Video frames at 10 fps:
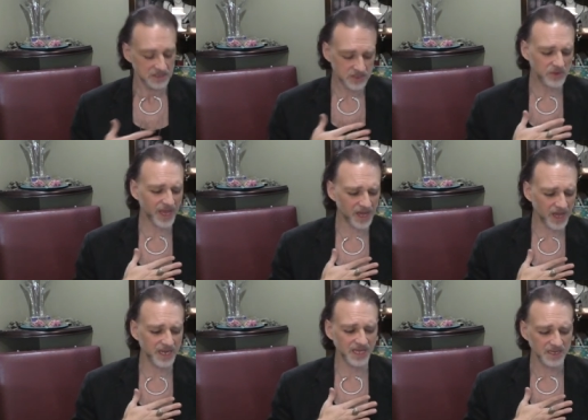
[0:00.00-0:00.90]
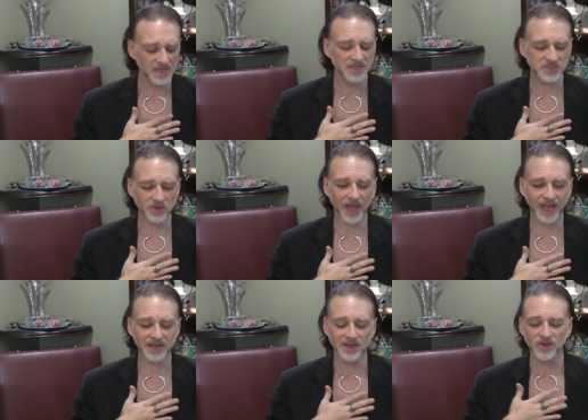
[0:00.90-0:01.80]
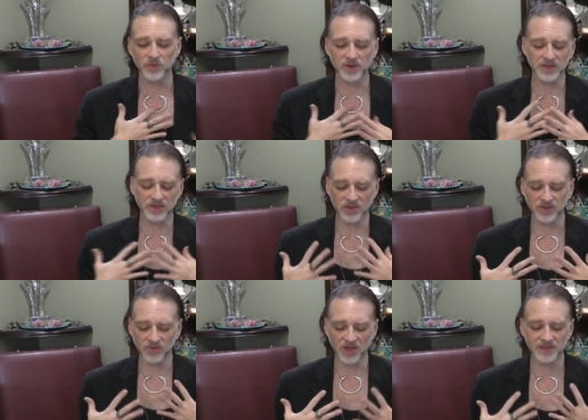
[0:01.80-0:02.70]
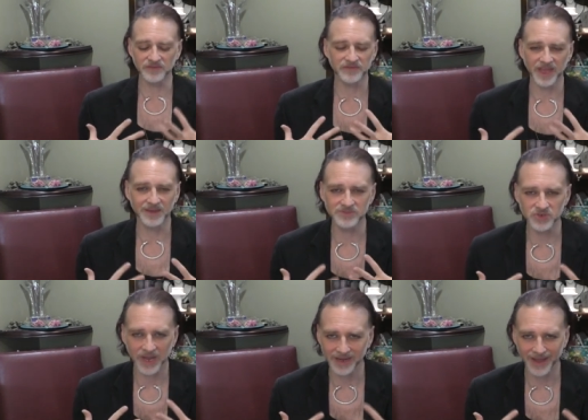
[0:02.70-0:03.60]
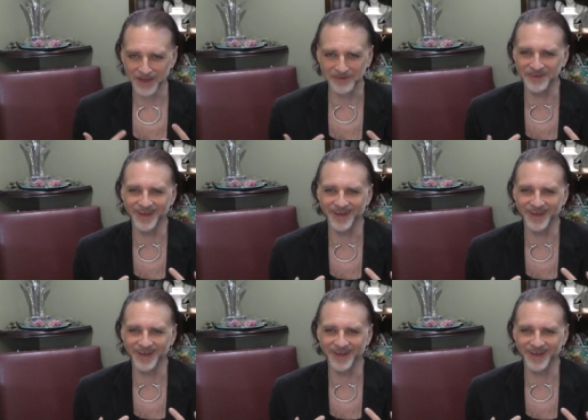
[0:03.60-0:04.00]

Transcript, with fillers: It's okay, honey. It's all right. We're you're all inflamed right now,